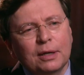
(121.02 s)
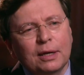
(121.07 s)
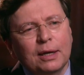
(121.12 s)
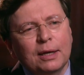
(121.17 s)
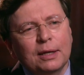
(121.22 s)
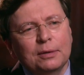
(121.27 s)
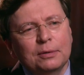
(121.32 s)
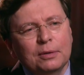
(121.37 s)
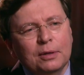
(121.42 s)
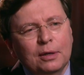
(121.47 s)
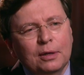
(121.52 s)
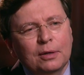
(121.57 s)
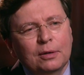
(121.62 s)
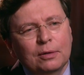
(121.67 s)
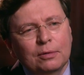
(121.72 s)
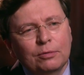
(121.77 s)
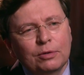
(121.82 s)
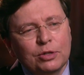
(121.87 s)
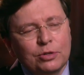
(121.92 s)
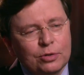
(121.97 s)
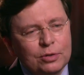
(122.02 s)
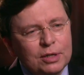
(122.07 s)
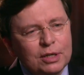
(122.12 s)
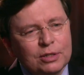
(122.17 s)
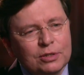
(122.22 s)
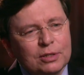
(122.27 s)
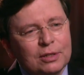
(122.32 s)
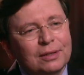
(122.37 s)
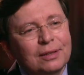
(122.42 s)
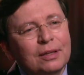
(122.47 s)
and Richard
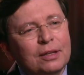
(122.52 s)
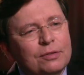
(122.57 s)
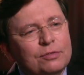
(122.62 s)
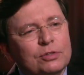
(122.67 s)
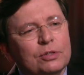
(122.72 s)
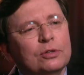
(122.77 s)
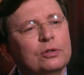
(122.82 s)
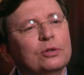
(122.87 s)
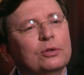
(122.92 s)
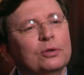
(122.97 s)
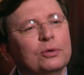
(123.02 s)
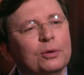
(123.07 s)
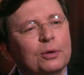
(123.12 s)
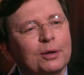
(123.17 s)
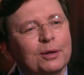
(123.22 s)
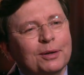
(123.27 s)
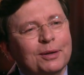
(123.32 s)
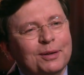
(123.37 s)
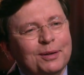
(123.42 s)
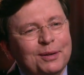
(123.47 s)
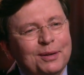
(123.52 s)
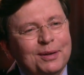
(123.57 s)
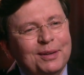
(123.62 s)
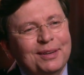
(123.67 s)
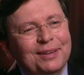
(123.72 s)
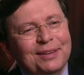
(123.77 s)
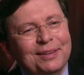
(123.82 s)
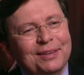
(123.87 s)
Nixon lives in New York. Mm-hmm.